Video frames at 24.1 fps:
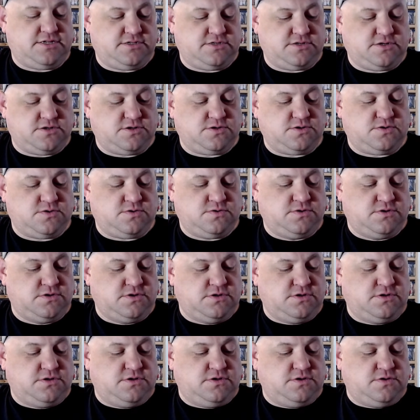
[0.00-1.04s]
the Girl
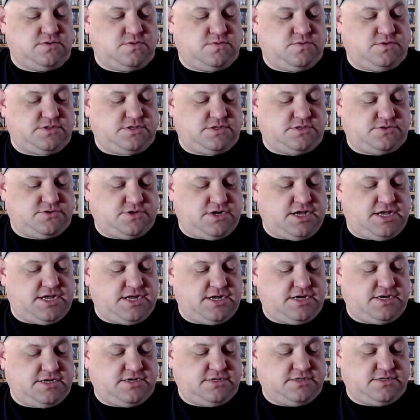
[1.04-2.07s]
with the
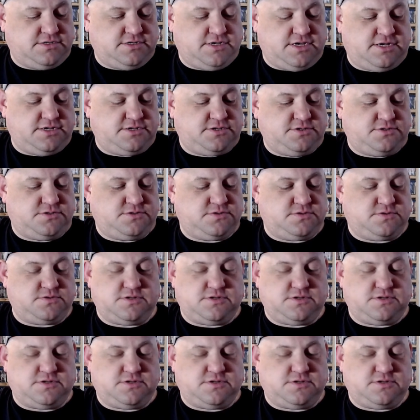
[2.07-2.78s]
Dragon Tattoo.